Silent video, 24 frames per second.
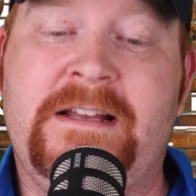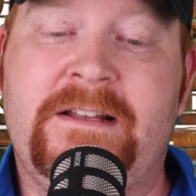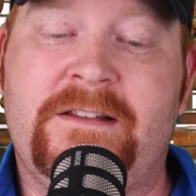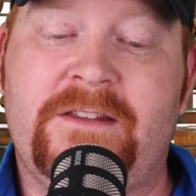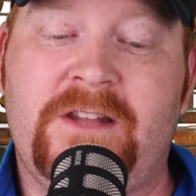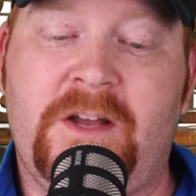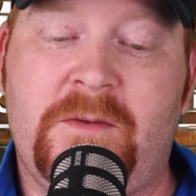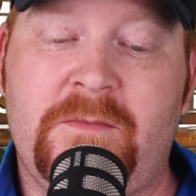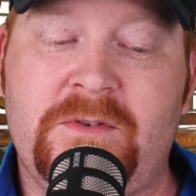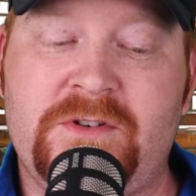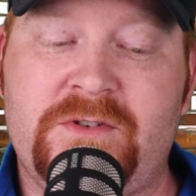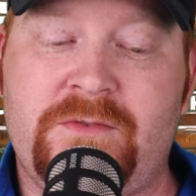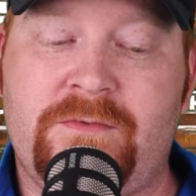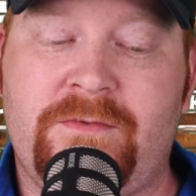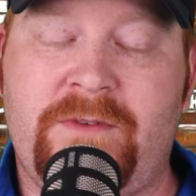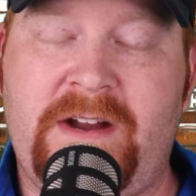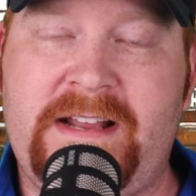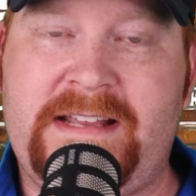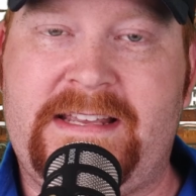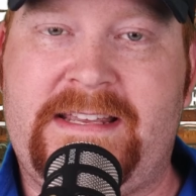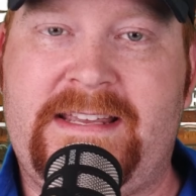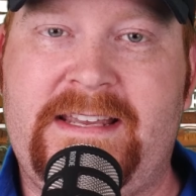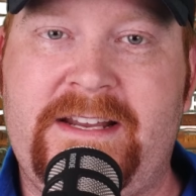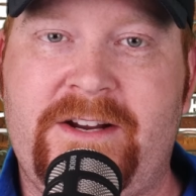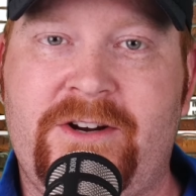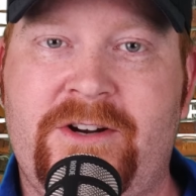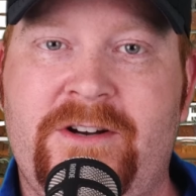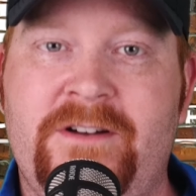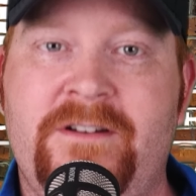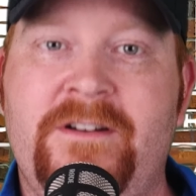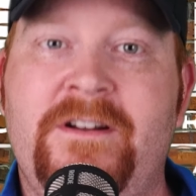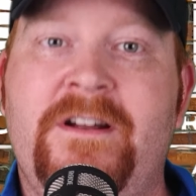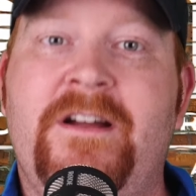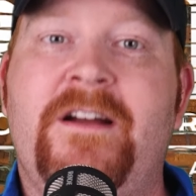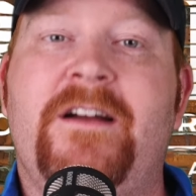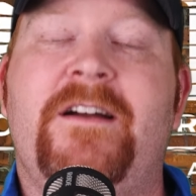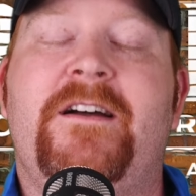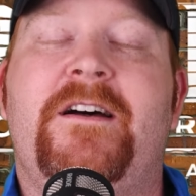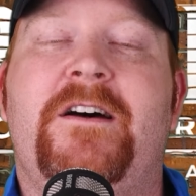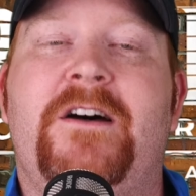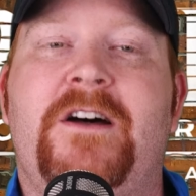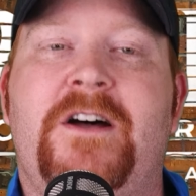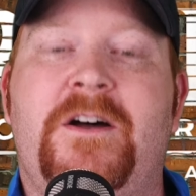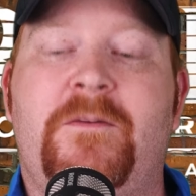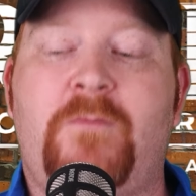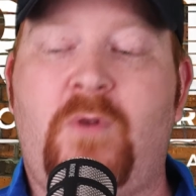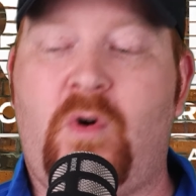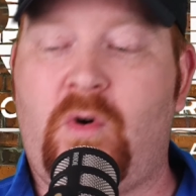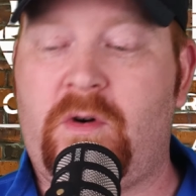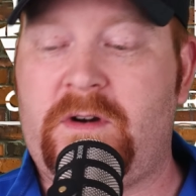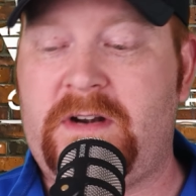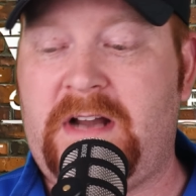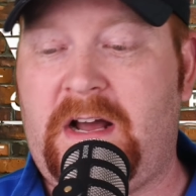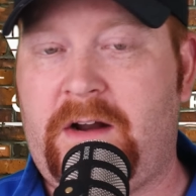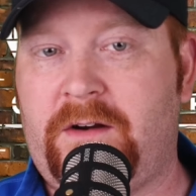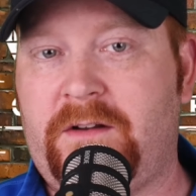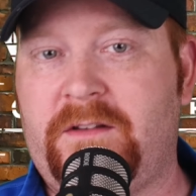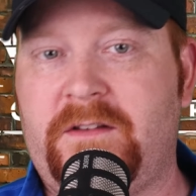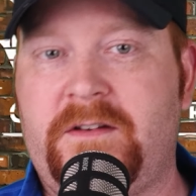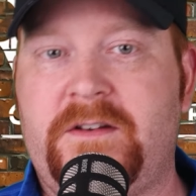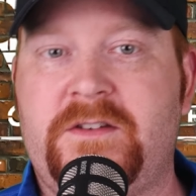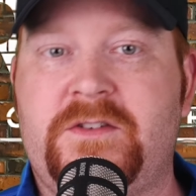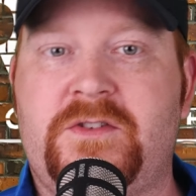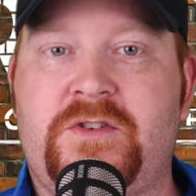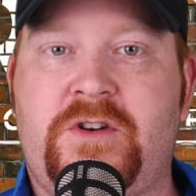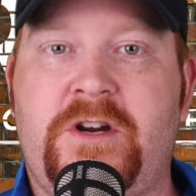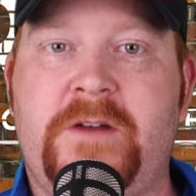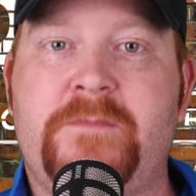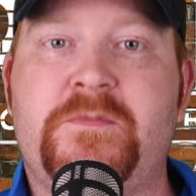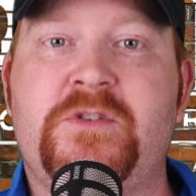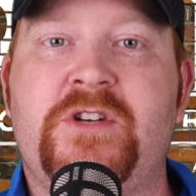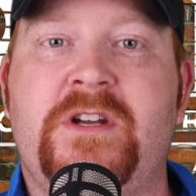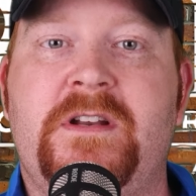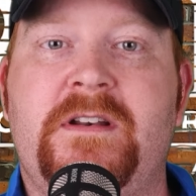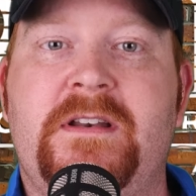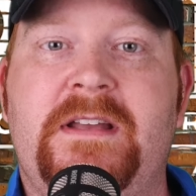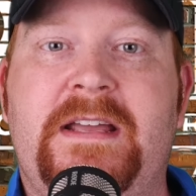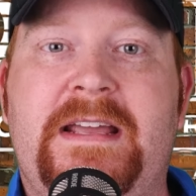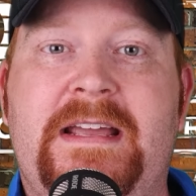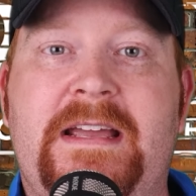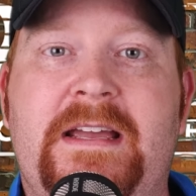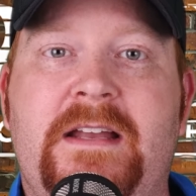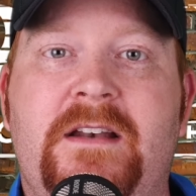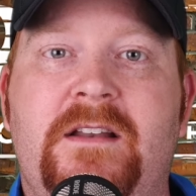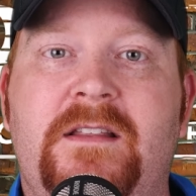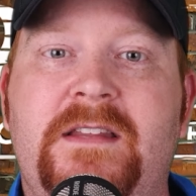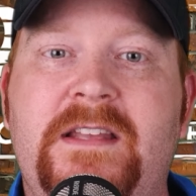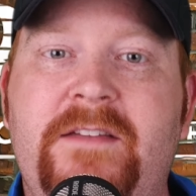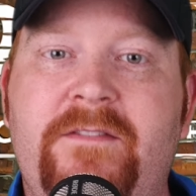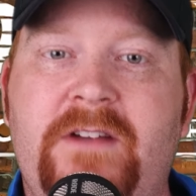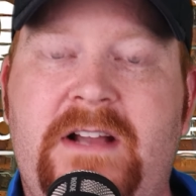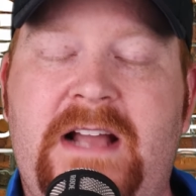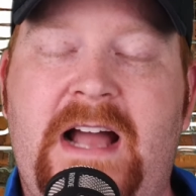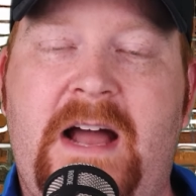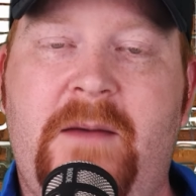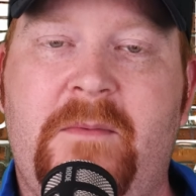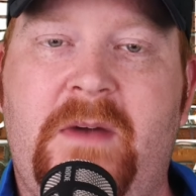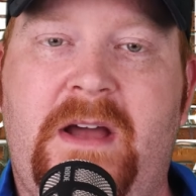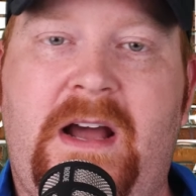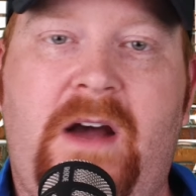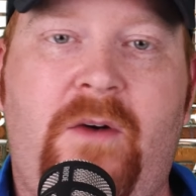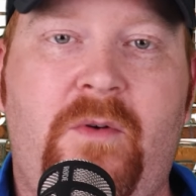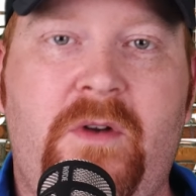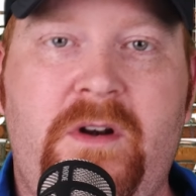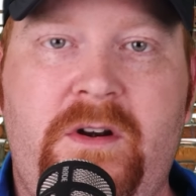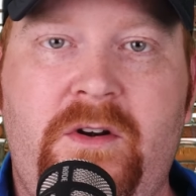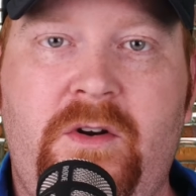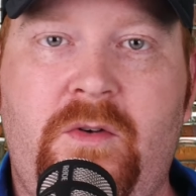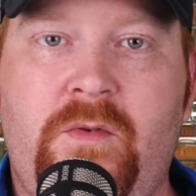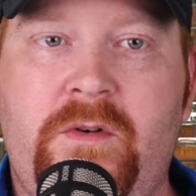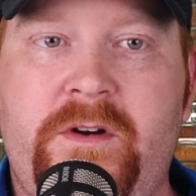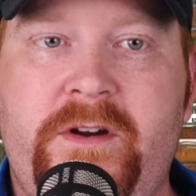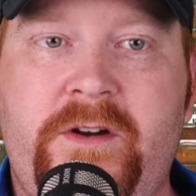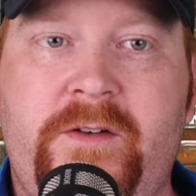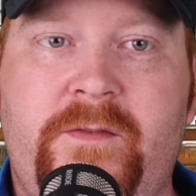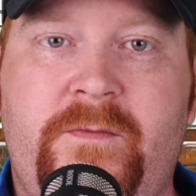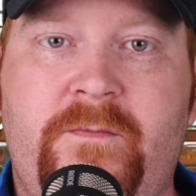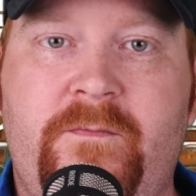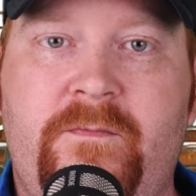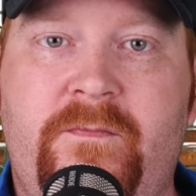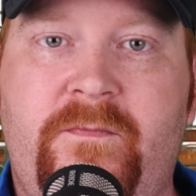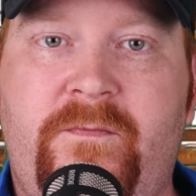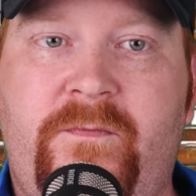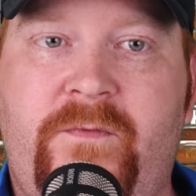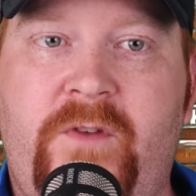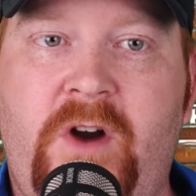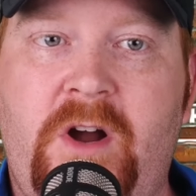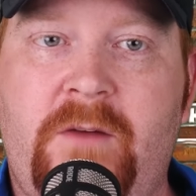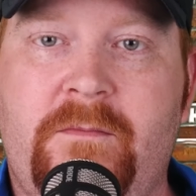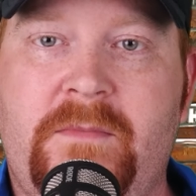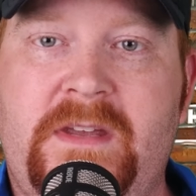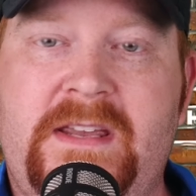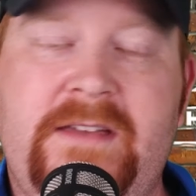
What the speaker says: Numbers right here or down in the description, and leave a comment. I want to know where you're from.